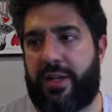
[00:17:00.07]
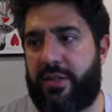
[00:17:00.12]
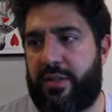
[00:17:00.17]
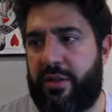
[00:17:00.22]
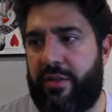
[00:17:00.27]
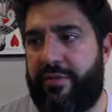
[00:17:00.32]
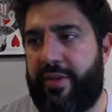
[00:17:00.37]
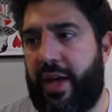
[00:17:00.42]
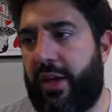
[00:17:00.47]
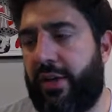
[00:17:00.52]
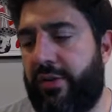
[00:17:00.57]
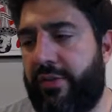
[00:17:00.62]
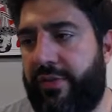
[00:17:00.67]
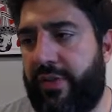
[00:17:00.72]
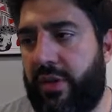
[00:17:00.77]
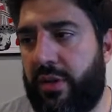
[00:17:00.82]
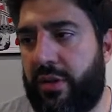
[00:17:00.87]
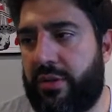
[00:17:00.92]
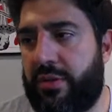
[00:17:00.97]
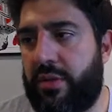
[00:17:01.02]
on the value
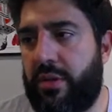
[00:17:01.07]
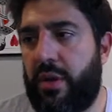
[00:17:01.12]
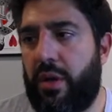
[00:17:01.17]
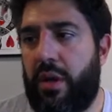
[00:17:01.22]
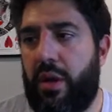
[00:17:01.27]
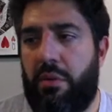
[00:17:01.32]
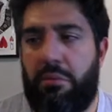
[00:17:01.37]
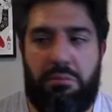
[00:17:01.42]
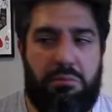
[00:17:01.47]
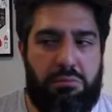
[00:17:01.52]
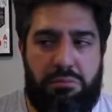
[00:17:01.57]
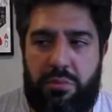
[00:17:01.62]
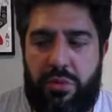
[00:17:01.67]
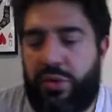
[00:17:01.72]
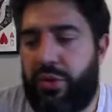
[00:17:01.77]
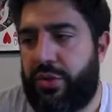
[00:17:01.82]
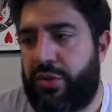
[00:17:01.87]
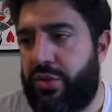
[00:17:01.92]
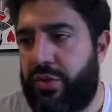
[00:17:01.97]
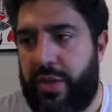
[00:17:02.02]
field. You
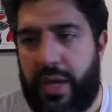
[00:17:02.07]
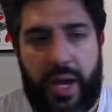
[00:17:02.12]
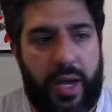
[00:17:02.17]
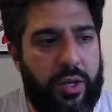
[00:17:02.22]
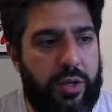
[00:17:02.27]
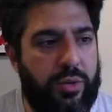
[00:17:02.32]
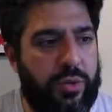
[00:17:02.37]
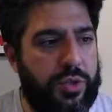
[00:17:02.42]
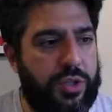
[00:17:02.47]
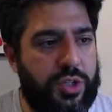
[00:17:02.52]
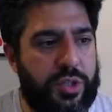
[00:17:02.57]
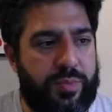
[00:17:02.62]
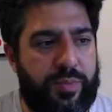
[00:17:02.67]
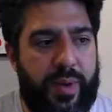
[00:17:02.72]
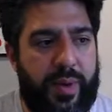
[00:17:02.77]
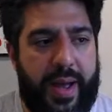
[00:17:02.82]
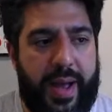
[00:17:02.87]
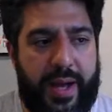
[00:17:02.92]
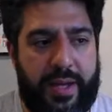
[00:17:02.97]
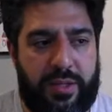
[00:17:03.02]
could do that. You would just
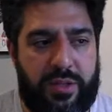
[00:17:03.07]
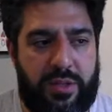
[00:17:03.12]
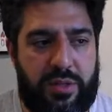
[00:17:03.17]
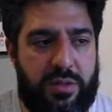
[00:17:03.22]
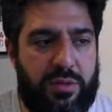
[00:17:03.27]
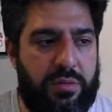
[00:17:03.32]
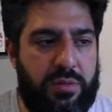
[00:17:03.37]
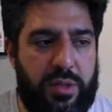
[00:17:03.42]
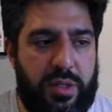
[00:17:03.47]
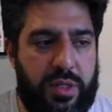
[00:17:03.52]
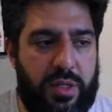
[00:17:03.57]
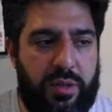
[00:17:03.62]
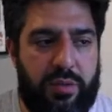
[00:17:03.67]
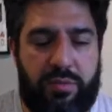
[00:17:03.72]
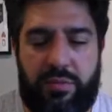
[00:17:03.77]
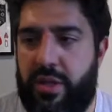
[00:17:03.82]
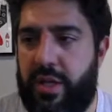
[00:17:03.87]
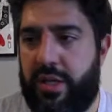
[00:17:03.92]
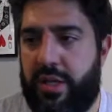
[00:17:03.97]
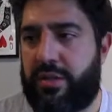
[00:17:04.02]
pass
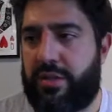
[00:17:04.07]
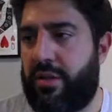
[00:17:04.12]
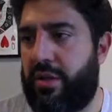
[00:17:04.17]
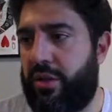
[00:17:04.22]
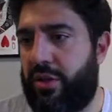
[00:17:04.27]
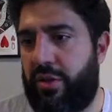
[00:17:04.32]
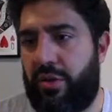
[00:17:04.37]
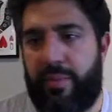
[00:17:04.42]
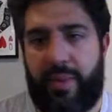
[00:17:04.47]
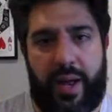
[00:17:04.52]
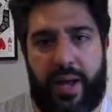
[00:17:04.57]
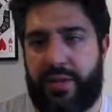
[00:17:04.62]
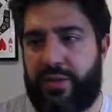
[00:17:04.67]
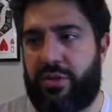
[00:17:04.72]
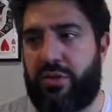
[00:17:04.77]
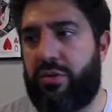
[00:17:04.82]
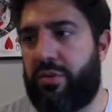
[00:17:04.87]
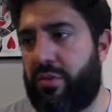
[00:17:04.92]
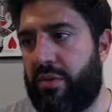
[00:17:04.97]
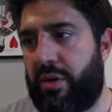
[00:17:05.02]
this, and then you would pass
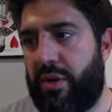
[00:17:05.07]
in,